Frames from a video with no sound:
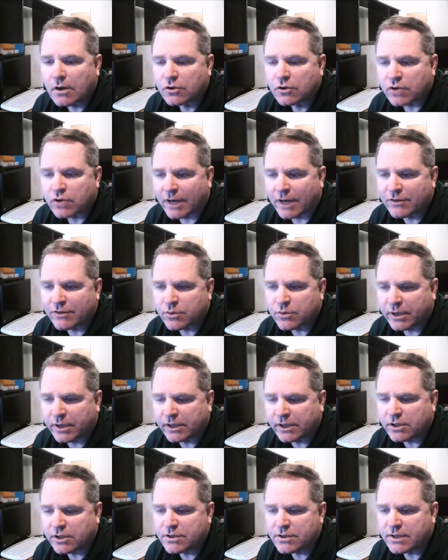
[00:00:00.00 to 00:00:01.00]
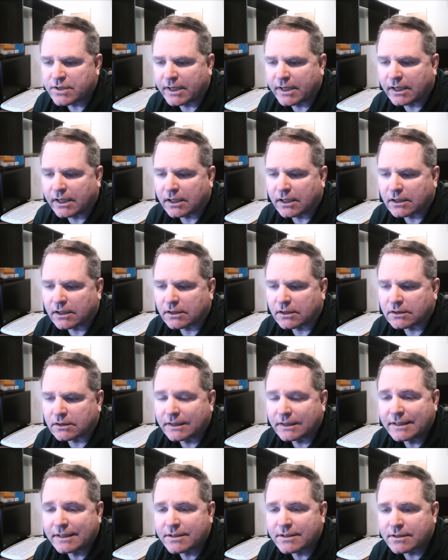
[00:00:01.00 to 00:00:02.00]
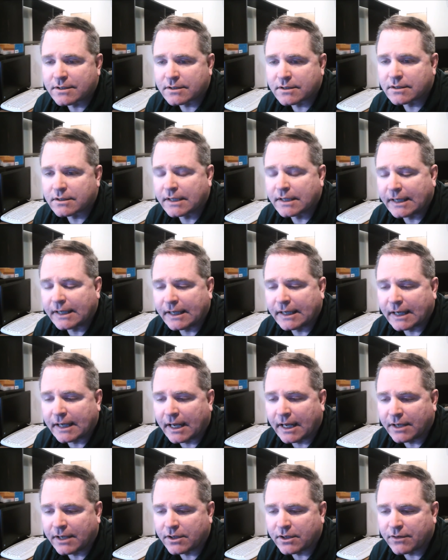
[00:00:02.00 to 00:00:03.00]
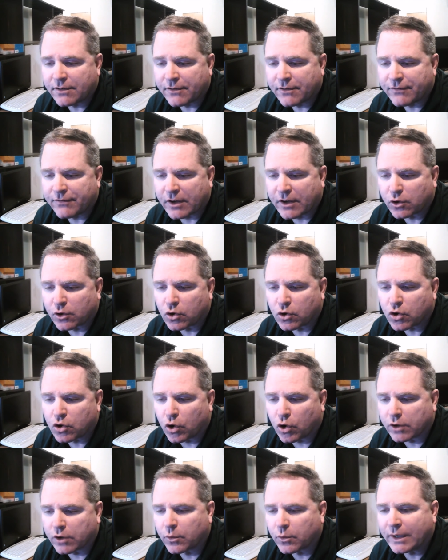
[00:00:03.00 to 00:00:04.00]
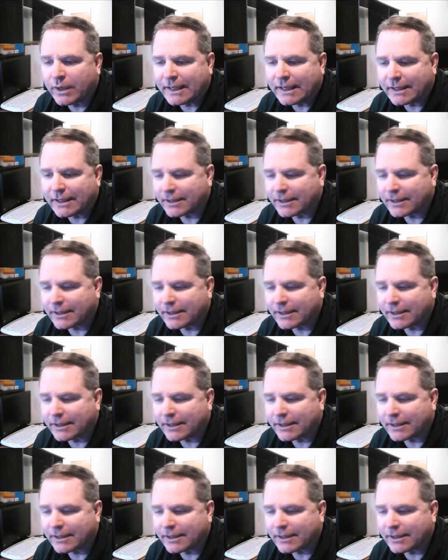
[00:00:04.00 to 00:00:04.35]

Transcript: Travis Wayne Goodsell. It's the end of the federal court week.